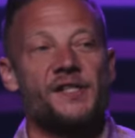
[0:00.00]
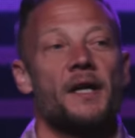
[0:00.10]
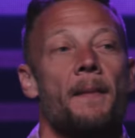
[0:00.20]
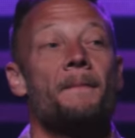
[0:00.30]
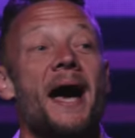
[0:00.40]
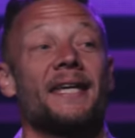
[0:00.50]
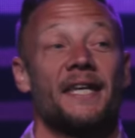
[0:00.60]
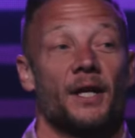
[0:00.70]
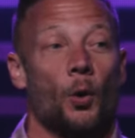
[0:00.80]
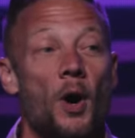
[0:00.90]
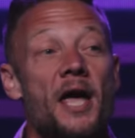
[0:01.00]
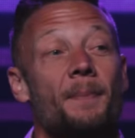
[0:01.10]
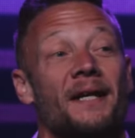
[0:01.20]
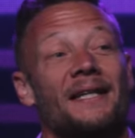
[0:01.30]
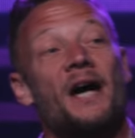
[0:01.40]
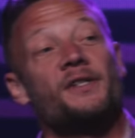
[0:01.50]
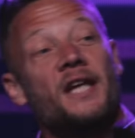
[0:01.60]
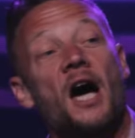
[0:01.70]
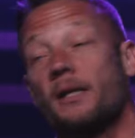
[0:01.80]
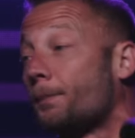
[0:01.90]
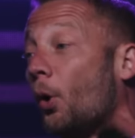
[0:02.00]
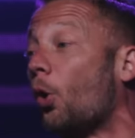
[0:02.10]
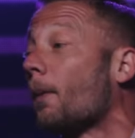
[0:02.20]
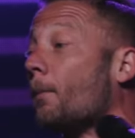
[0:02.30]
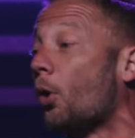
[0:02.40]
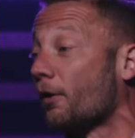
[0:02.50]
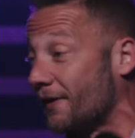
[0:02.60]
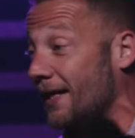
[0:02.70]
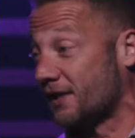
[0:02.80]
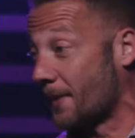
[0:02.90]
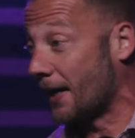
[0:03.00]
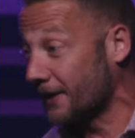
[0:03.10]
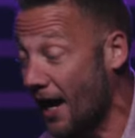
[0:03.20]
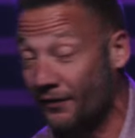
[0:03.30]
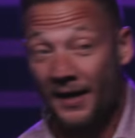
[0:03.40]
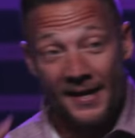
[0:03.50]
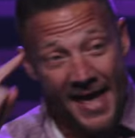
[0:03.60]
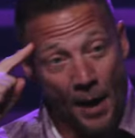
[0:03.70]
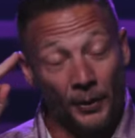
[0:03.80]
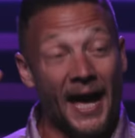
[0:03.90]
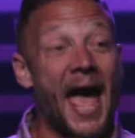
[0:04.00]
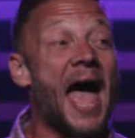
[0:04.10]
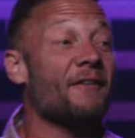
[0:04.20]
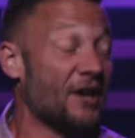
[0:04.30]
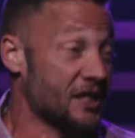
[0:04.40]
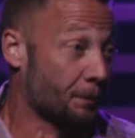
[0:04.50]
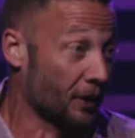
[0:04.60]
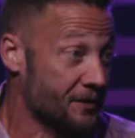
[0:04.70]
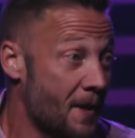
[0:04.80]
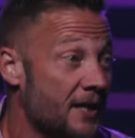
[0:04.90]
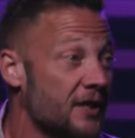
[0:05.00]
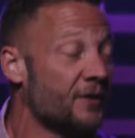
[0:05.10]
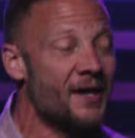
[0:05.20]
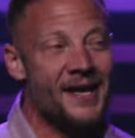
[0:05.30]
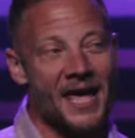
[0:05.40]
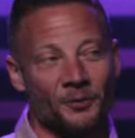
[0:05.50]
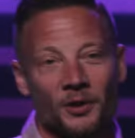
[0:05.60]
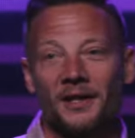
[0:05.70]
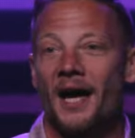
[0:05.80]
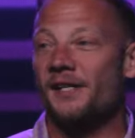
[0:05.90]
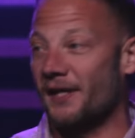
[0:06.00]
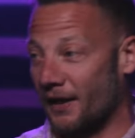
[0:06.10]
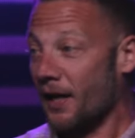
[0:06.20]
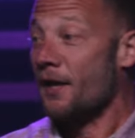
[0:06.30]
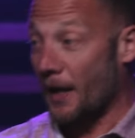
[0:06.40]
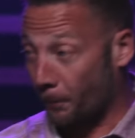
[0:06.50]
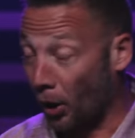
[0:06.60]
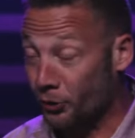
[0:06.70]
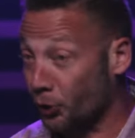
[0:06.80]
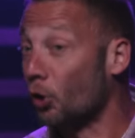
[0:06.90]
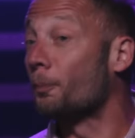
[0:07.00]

some might get away, but it allows God to pour more of it into my life. And when I have His perspective and realize that, that pro- true